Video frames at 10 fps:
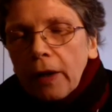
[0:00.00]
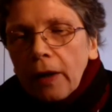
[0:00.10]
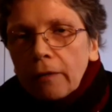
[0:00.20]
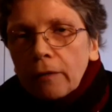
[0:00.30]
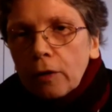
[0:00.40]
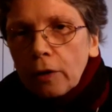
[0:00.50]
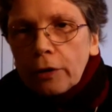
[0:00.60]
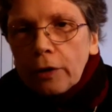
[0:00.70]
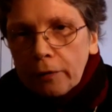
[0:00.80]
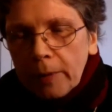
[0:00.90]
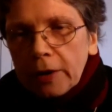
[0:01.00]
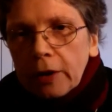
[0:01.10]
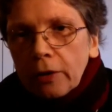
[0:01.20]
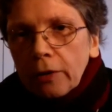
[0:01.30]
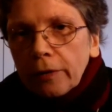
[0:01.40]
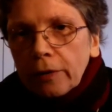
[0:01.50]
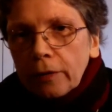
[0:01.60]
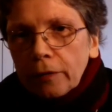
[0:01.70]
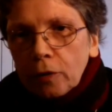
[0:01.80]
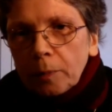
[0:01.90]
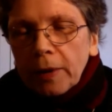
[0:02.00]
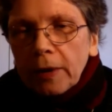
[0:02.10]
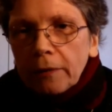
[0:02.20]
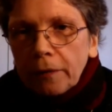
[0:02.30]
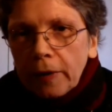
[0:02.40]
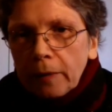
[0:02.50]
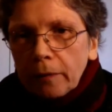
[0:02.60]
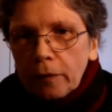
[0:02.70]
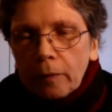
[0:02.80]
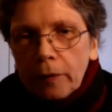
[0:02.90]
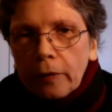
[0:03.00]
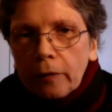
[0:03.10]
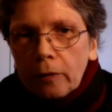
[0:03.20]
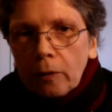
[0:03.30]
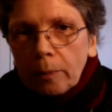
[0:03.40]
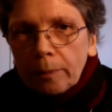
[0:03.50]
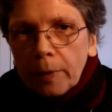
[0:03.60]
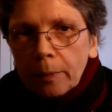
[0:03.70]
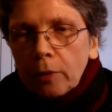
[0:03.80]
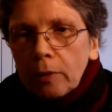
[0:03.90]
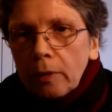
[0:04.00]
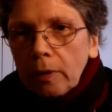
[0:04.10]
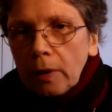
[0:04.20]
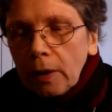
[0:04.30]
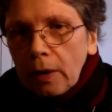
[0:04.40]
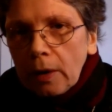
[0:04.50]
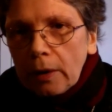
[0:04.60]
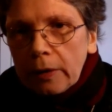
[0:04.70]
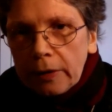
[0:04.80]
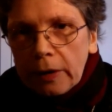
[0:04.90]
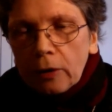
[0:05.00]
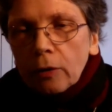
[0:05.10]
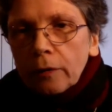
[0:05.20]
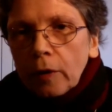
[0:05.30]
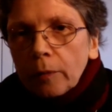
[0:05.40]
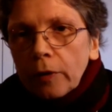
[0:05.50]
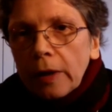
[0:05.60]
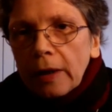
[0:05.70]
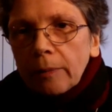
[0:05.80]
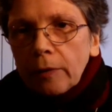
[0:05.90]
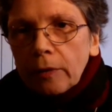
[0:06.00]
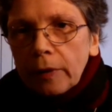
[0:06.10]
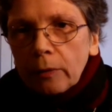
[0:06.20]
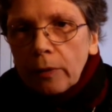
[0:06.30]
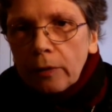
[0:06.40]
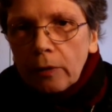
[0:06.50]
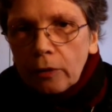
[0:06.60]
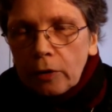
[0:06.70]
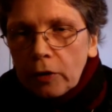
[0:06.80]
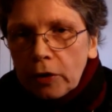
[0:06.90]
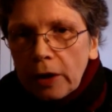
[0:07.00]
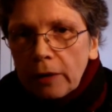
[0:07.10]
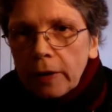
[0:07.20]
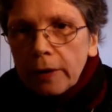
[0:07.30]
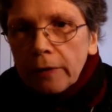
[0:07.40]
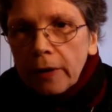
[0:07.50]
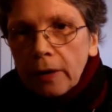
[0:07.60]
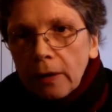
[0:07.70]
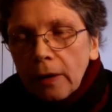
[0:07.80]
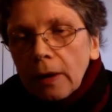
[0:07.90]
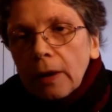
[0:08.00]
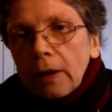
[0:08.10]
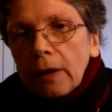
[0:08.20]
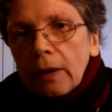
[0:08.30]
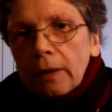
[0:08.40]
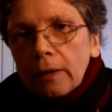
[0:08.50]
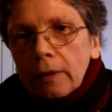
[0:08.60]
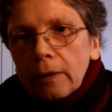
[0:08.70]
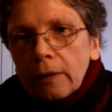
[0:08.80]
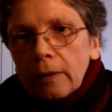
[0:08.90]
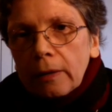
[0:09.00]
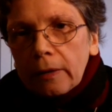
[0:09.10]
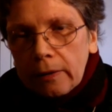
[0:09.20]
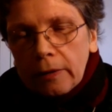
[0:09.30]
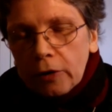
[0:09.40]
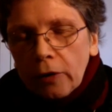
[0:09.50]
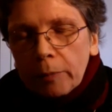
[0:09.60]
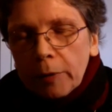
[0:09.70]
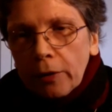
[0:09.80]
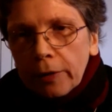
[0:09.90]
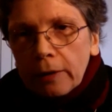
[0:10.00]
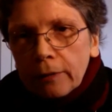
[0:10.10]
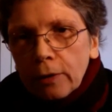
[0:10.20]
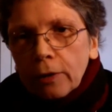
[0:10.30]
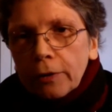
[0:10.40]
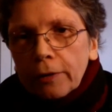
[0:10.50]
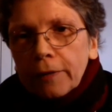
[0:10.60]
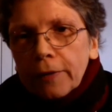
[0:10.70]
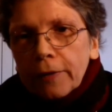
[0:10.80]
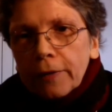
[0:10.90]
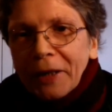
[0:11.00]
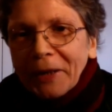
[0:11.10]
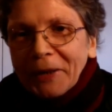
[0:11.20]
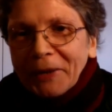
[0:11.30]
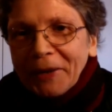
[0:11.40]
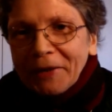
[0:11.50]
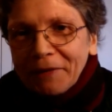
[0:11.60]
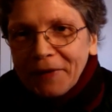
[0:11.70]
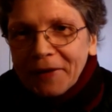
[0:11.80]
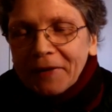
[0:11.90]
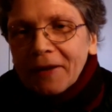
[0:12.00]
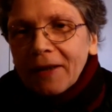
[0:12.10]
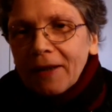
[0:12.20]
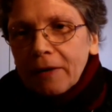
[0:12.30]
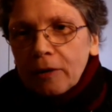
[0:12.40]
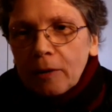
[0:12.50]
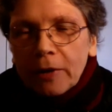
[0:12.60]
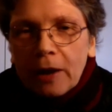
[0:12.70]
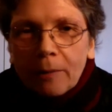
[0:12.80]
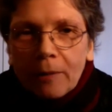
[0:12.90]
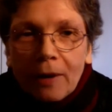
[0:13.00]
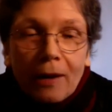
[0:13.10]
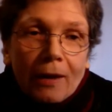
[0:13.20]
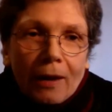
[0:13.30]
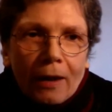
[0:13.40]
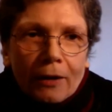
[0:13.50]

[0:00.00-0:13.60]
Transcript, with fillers: I have a lot of materials of Super 8 film from these people that I got from the lab, so there was a lot of traveling there. And just because I have a lot of them, I think. Sometimes I